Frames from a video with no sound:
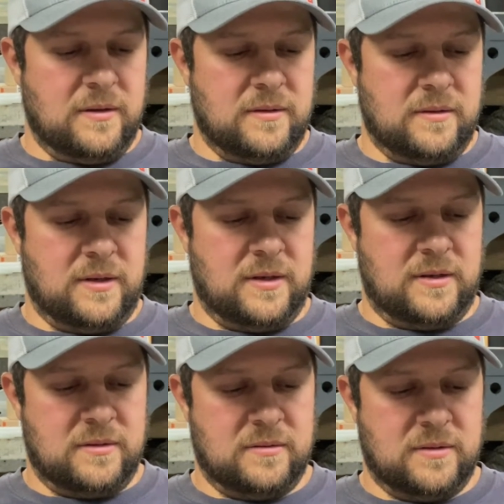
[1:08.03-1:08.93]

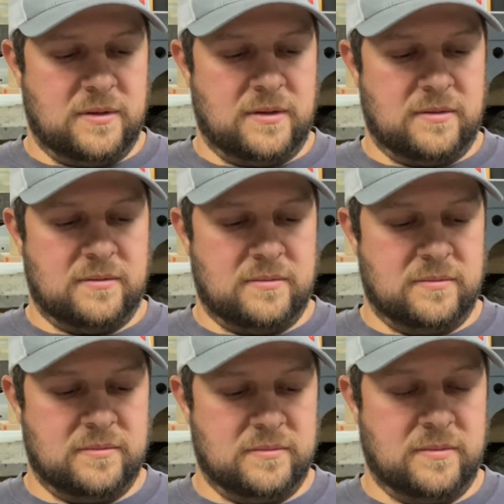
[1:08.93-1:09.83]
And
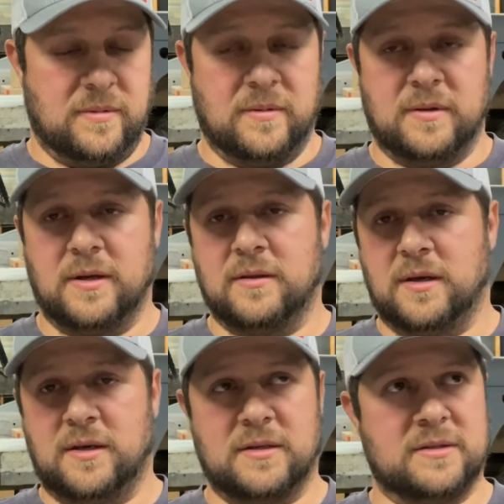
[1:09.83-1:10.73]
another thing
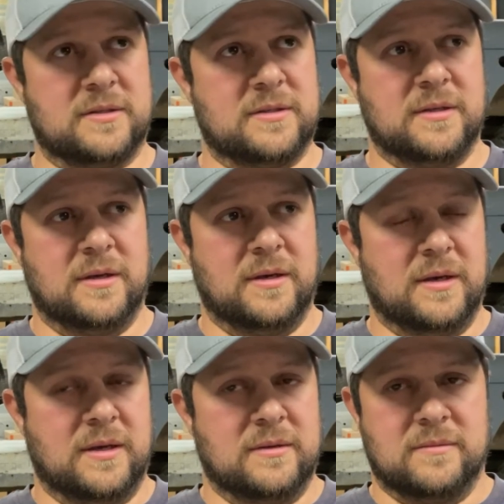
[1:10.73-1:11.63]
is
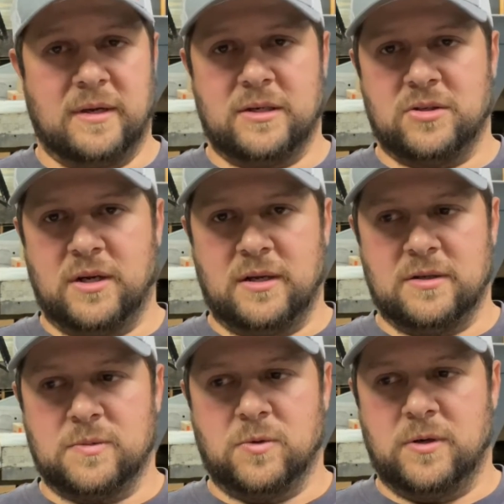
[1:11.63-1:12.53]
I had training this
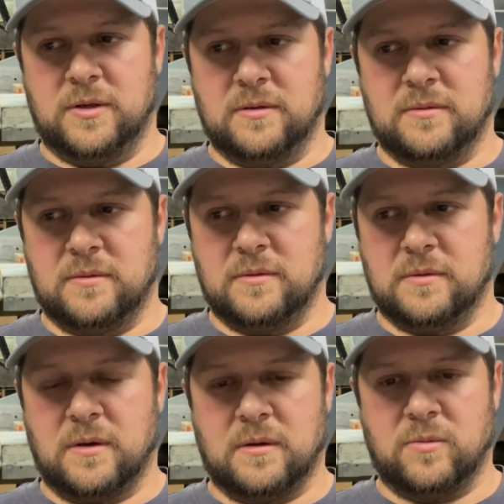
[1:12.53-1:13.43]
morning,
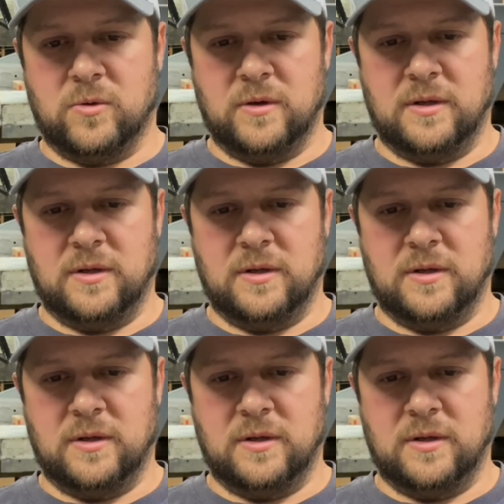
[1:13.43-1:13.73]
all morning.